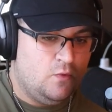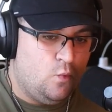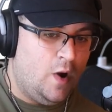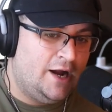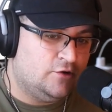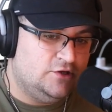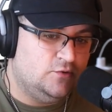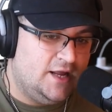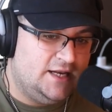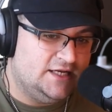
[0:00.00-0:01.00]
why are you
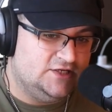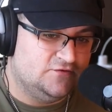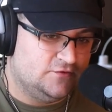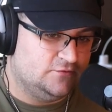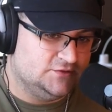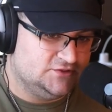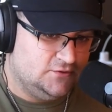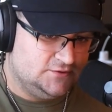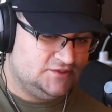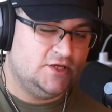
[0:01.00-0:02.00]
getting different
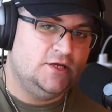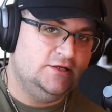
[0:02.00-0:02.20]
results